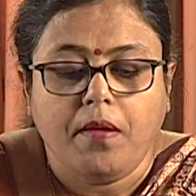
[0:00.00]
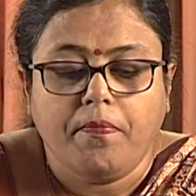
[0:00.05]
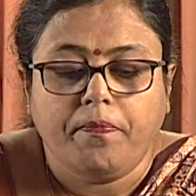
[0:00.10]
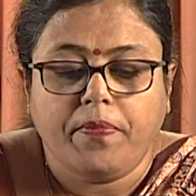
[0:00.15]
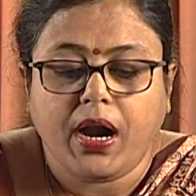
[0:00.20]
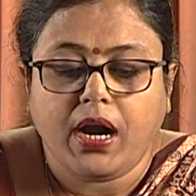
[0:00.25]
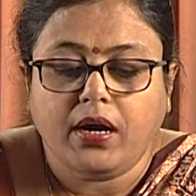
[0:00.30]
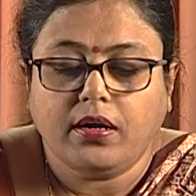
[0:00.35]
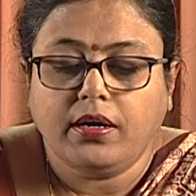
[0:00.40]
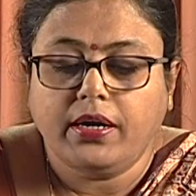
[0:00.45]

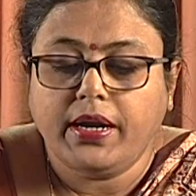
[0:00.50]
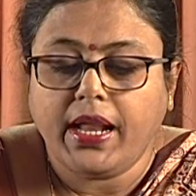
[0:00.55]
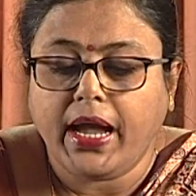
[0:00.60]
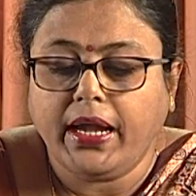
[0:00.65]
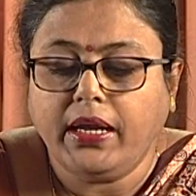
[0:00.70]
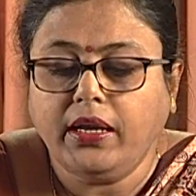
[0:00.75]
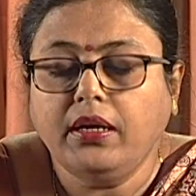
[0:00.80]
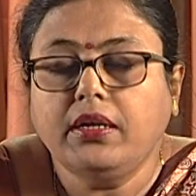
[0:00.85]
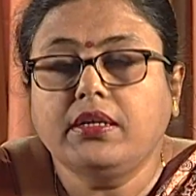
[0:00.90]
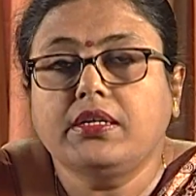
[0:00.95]
Part 9
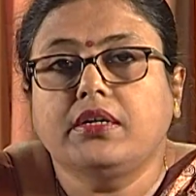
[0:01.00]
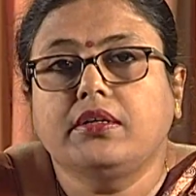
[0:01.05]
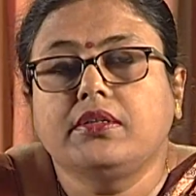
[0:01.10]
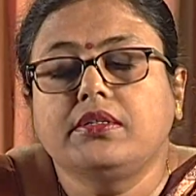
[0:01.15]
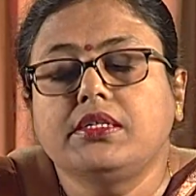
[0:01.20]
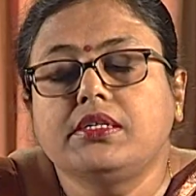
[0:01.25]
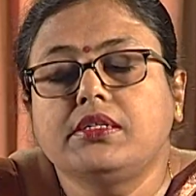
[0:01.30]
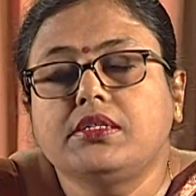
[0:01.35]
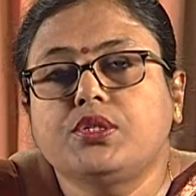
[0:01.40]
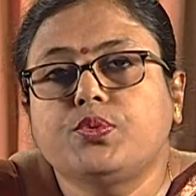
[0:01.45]

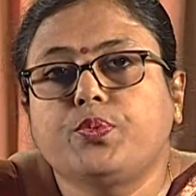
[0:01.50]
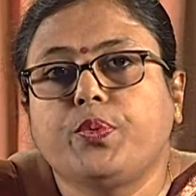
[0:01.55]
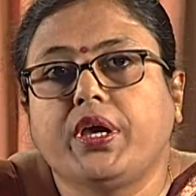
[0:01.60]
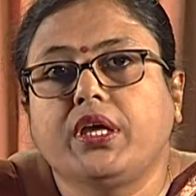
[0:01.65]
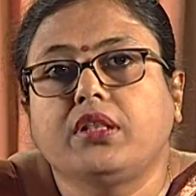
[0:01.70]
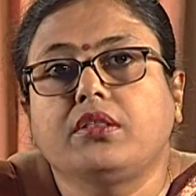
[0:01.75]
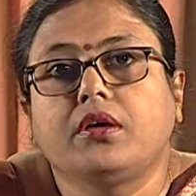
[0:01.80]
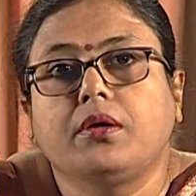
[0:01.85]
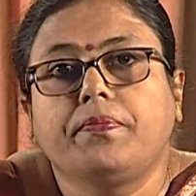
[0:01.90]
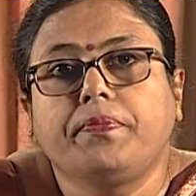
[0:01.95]
deals
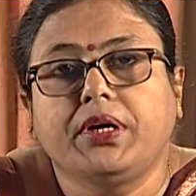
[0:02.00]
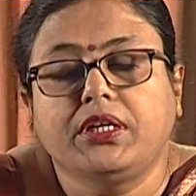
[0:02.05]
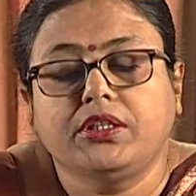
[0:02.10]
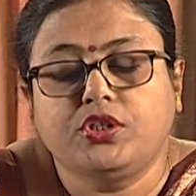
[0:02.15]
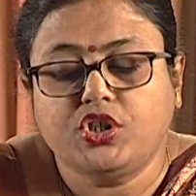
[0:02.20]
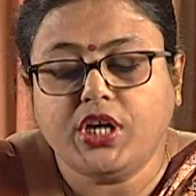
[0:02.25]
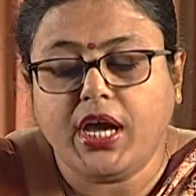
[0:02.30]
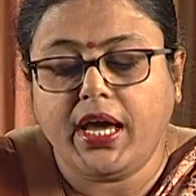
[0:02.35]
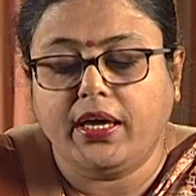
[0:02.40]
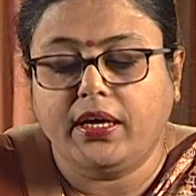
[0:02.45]
with
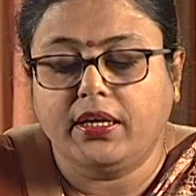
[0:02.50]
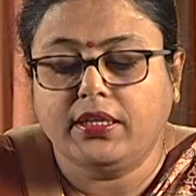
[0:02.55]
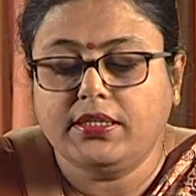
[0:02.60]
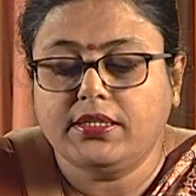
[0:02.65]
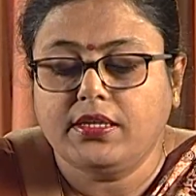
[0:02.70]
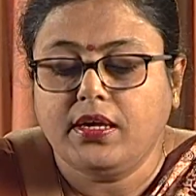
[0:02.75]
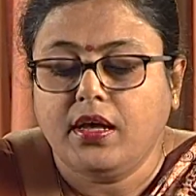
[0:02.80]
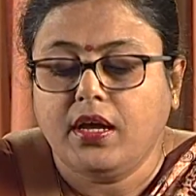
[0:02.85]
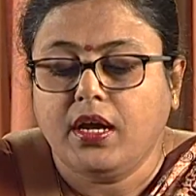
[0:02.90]
panchayats